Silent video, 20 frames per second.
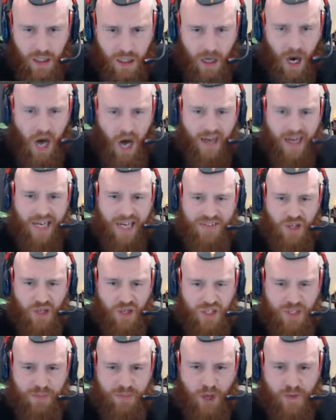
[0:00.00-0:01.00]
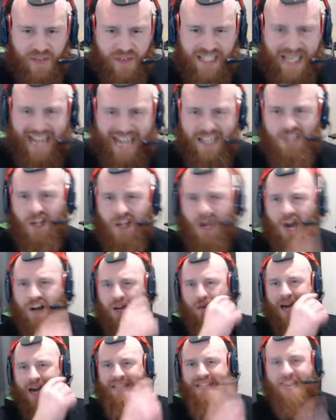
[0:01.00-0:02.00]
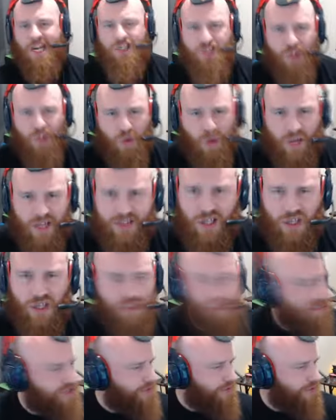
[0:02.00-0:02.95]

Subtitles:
Oh, no. Deuce moving kind of dirty right there. 2-1 Deuce.